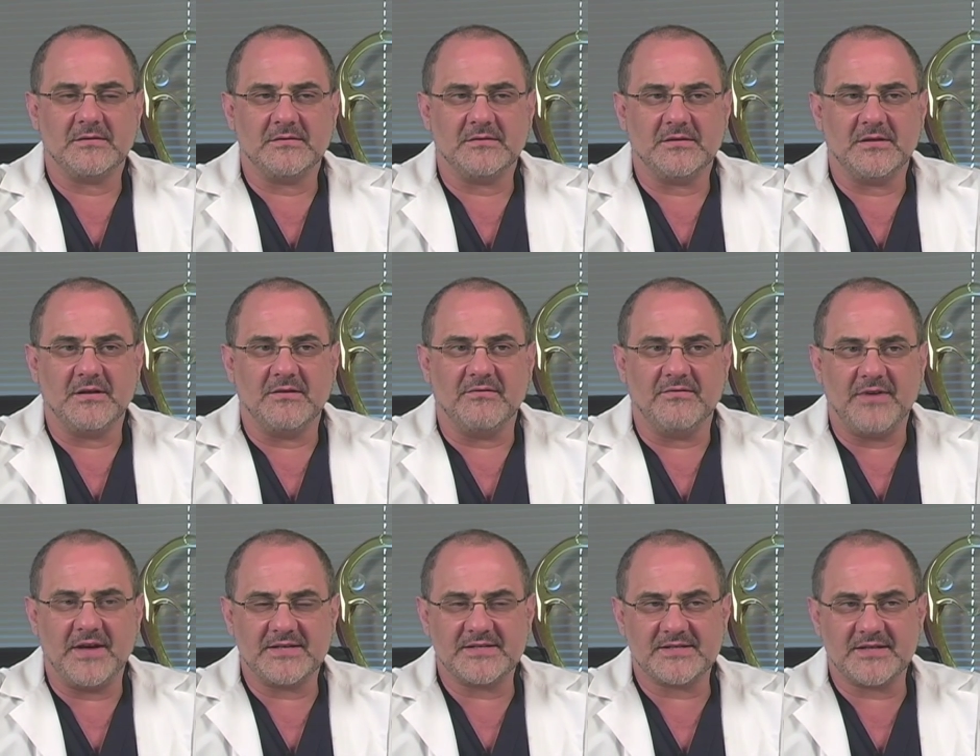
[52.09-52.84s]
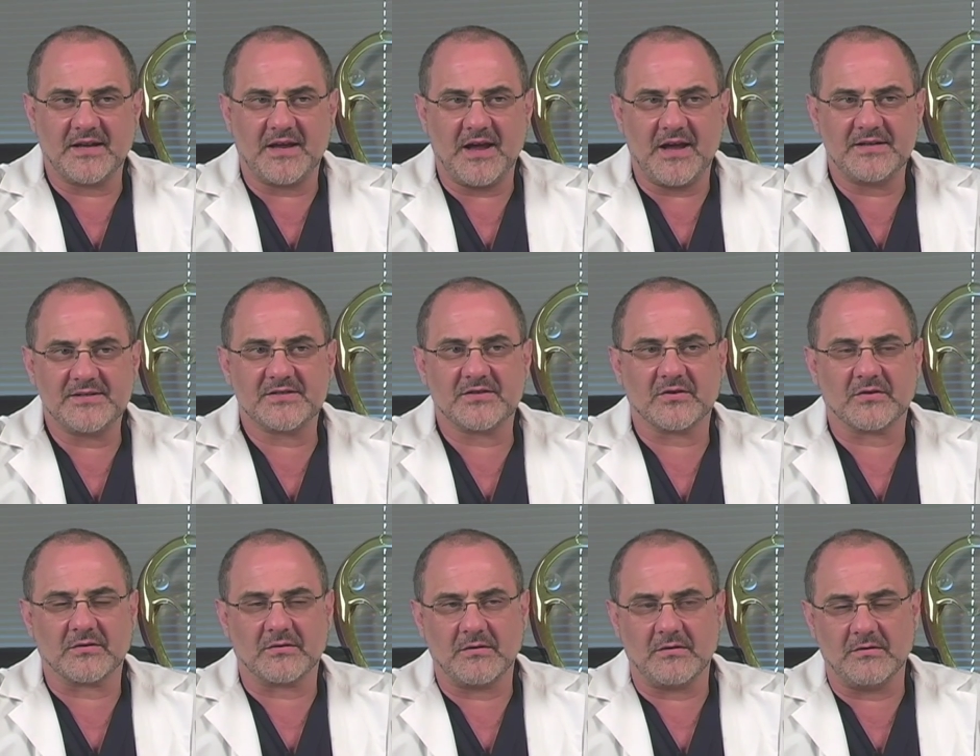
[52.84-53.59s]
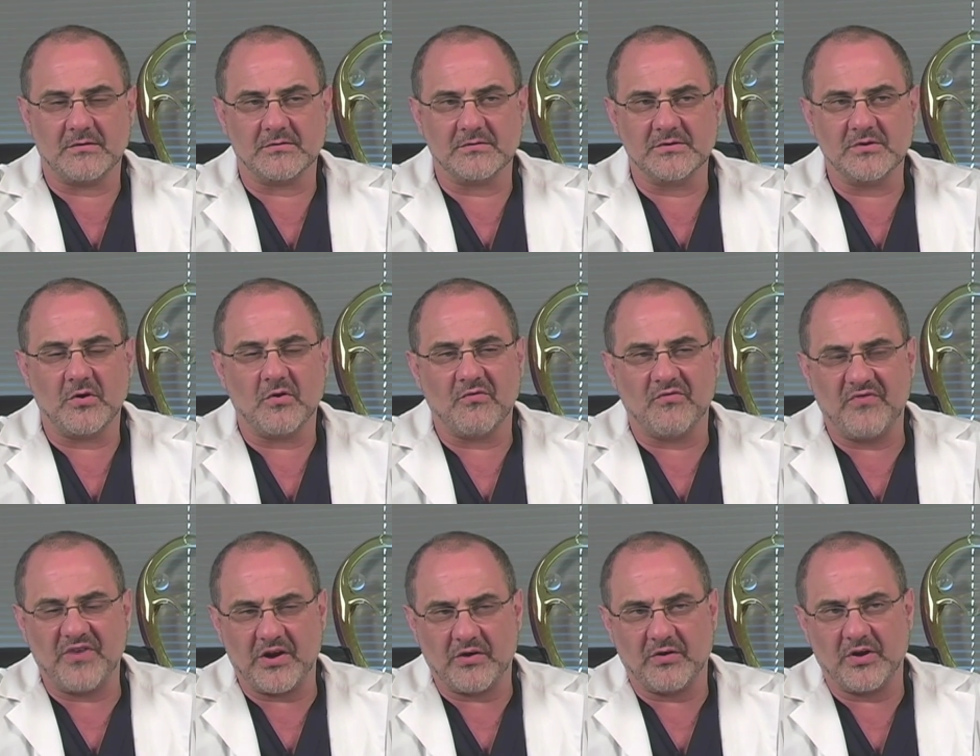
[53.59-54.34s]
investigates her own
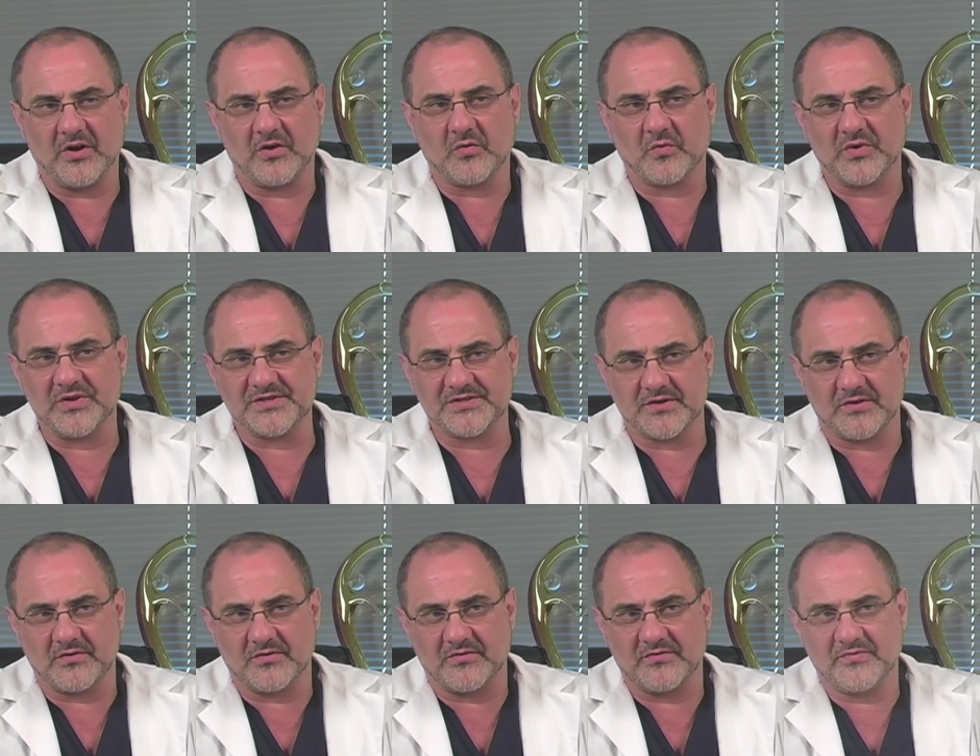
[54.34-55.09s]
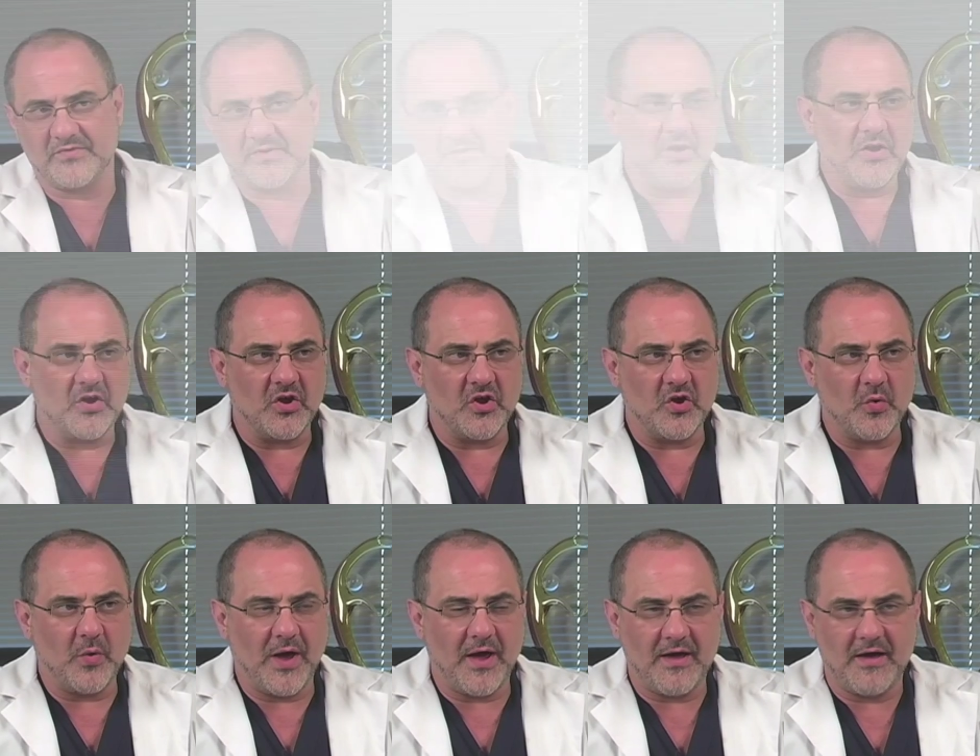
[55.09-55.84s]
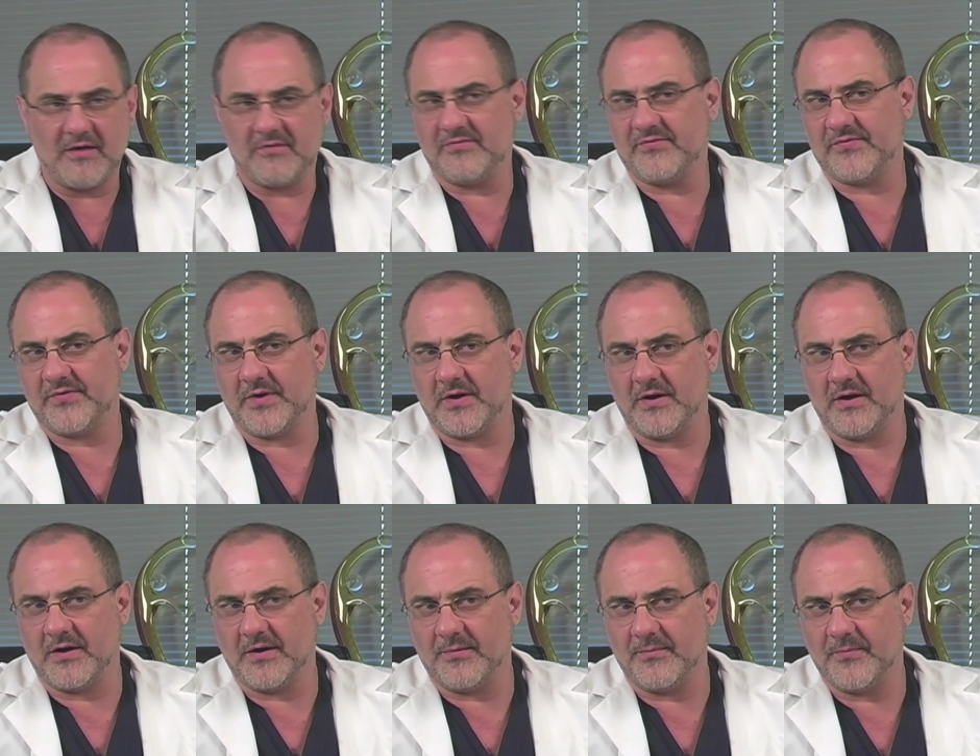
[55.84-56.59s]
ovarian reserve. You have
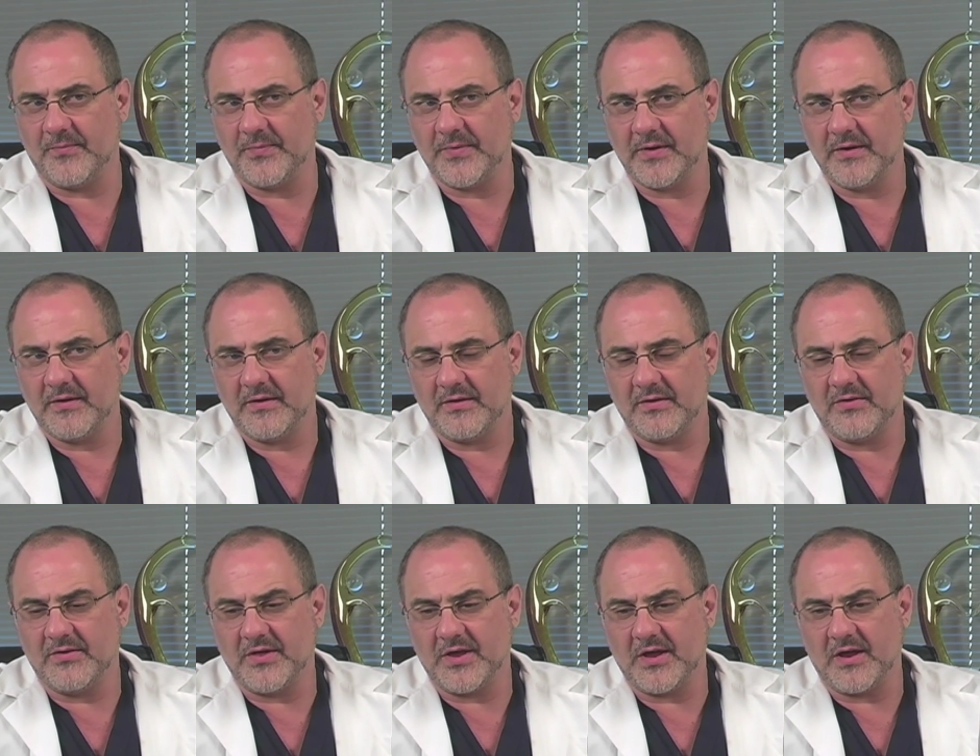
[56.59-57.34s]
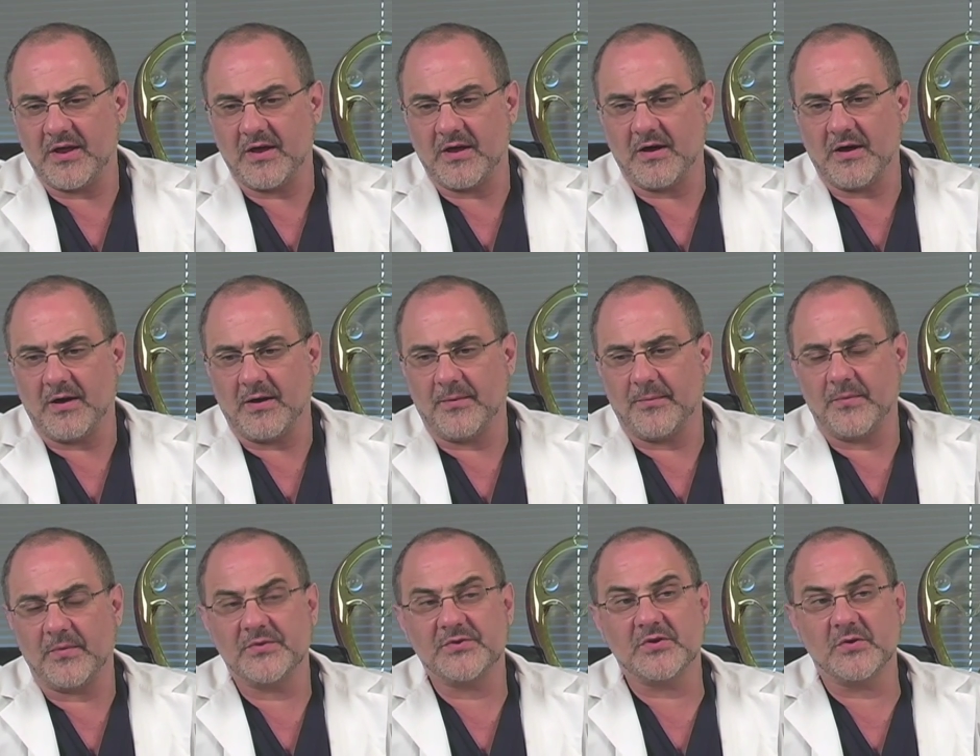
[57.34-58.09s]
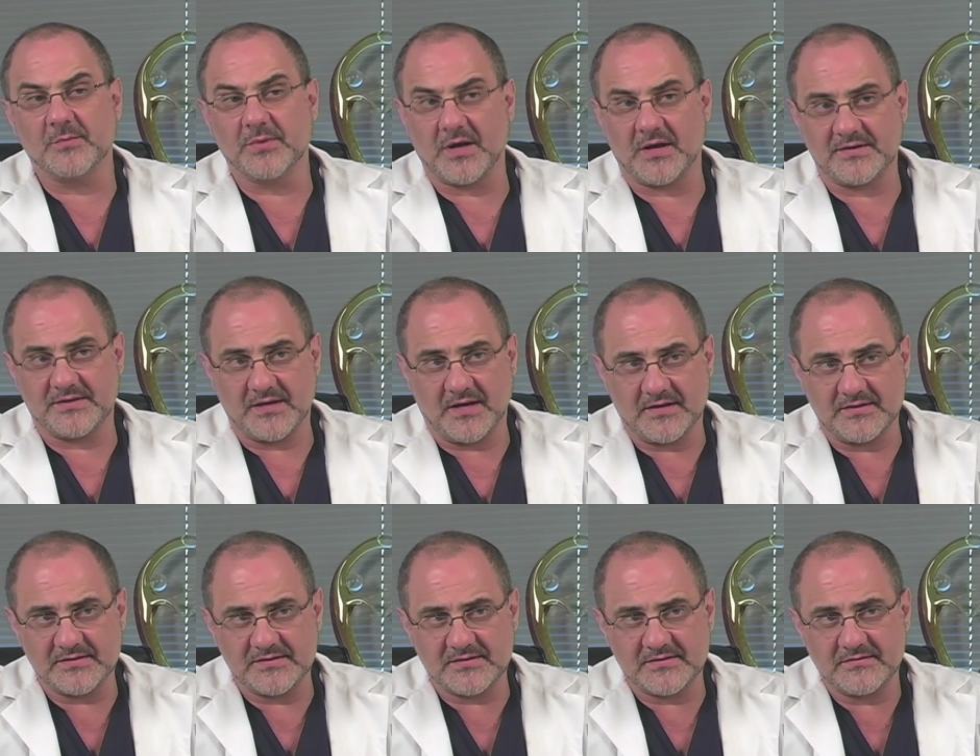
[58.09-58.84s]
um, the uh, two blood
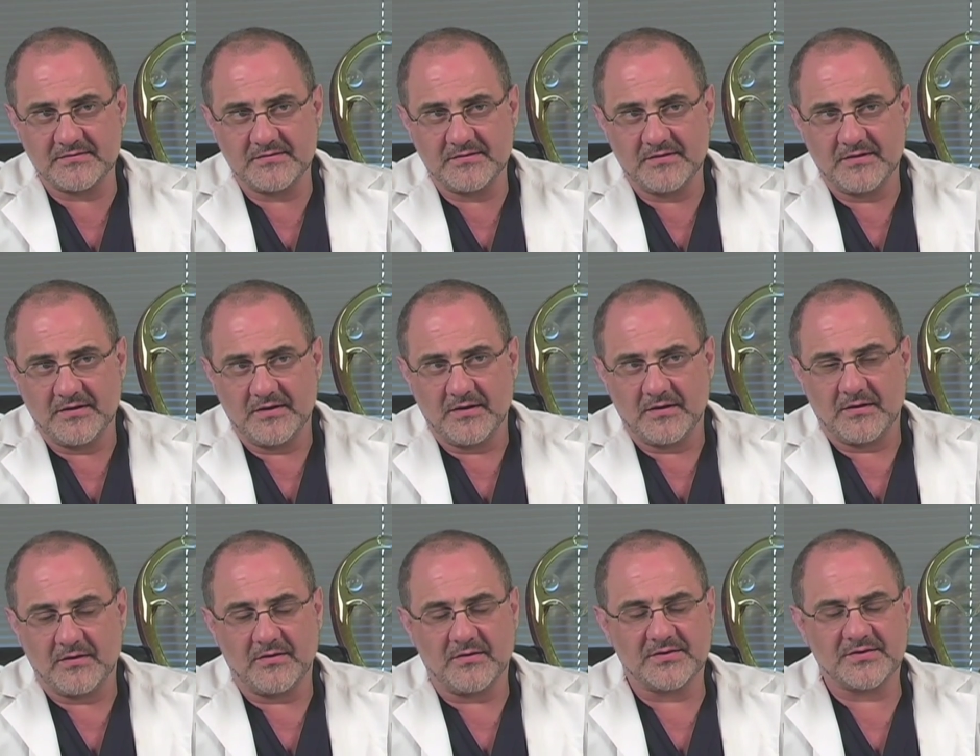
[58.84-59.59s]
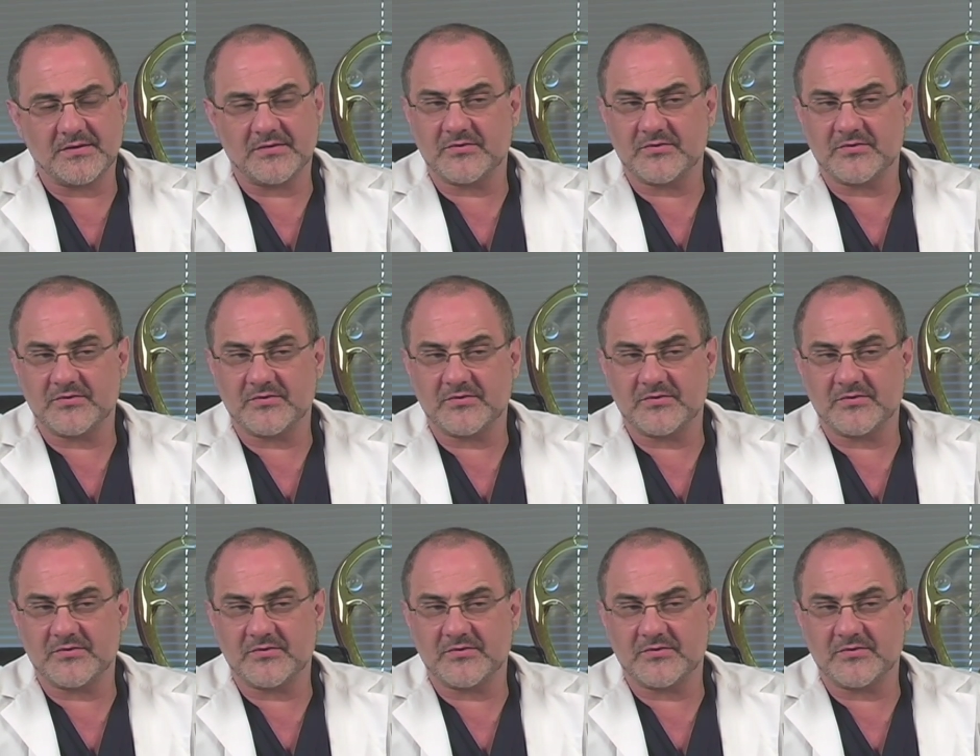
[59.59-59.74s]
tests, there's the